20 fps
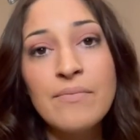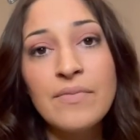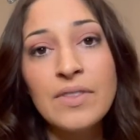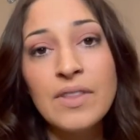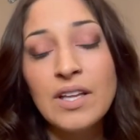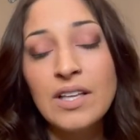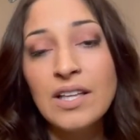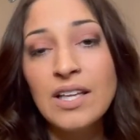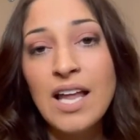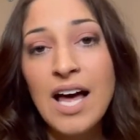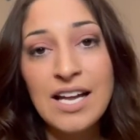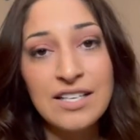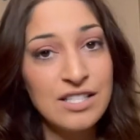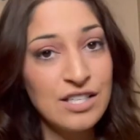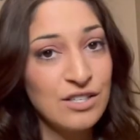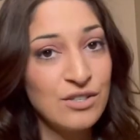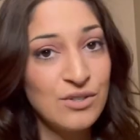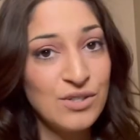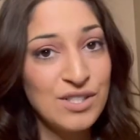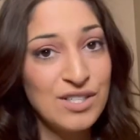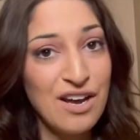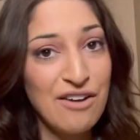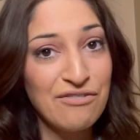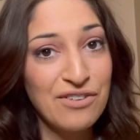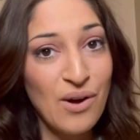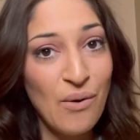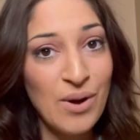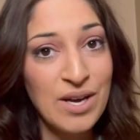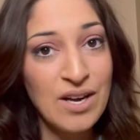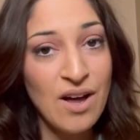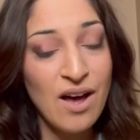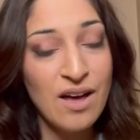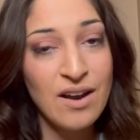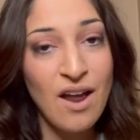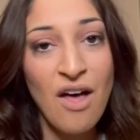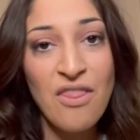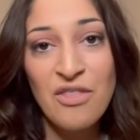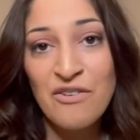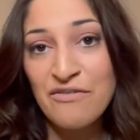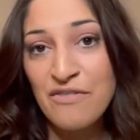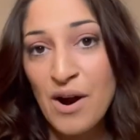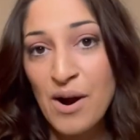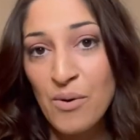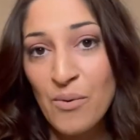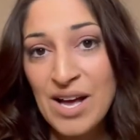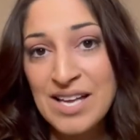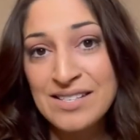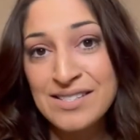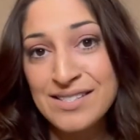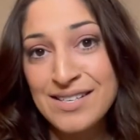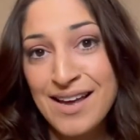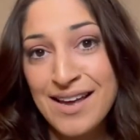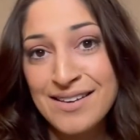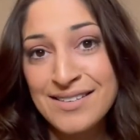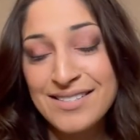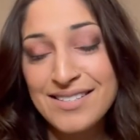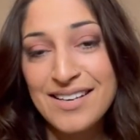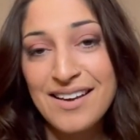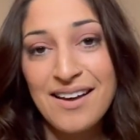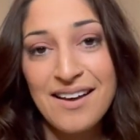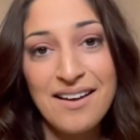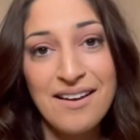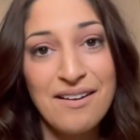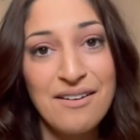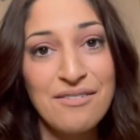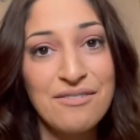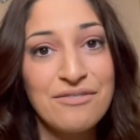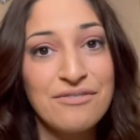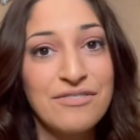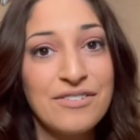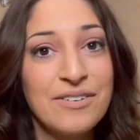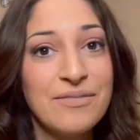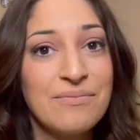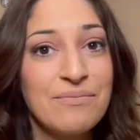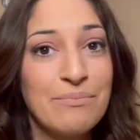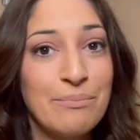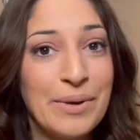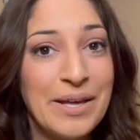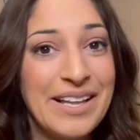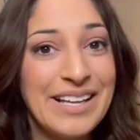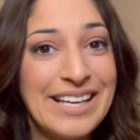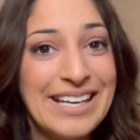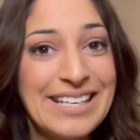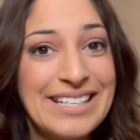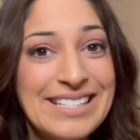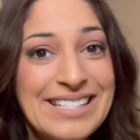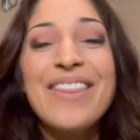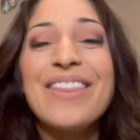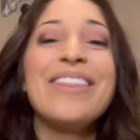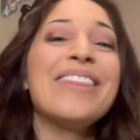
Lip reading: lots of new stuff going on the far West End of Billings.